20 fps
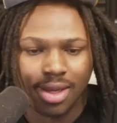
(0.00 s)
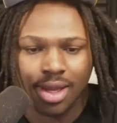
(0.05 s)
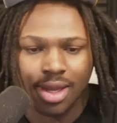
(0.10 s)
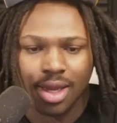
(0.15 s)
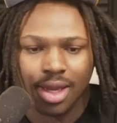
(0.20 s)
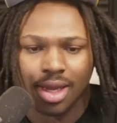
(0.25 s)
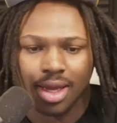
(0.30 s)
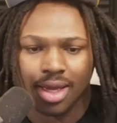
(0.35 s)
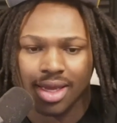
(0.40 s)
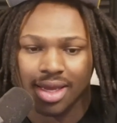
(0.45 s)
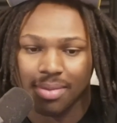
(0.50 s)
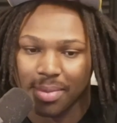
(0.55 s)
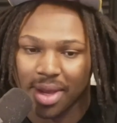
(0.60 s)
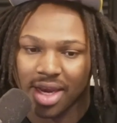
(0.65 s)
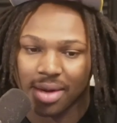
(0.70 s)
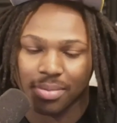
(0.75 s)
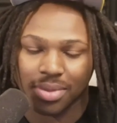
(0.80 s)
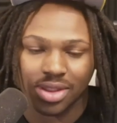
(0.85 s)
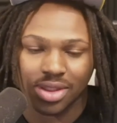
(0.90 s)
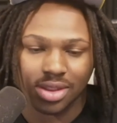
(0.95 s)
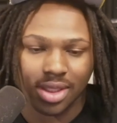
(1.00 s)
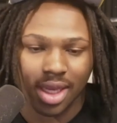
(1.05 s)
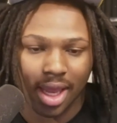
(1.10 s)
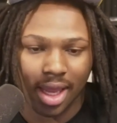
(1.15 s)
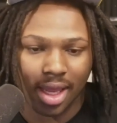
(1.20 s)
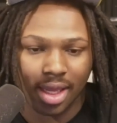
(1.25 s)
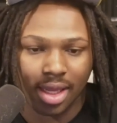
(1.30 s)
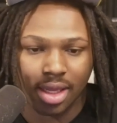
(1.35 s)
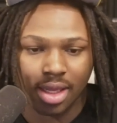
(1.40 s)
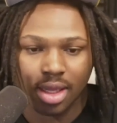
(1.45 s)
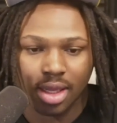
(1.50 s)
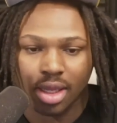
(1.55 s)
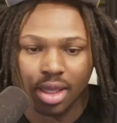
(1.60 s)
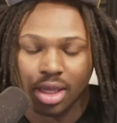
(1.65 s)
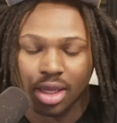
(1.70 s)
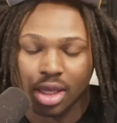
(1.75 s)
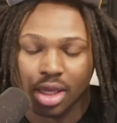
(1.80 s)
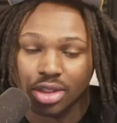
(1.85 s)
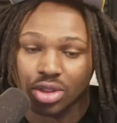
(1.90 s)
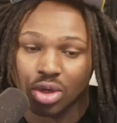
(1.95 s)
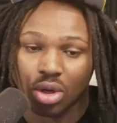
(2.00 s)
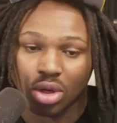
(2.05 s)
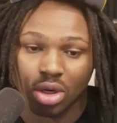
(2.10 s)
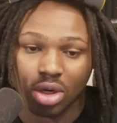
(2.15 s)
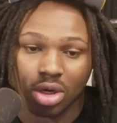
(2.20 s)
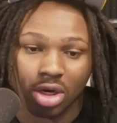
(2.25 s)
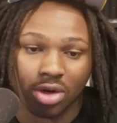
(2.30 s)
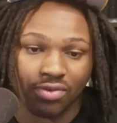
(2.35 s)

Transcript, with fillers: He made a mistake. He's going to learn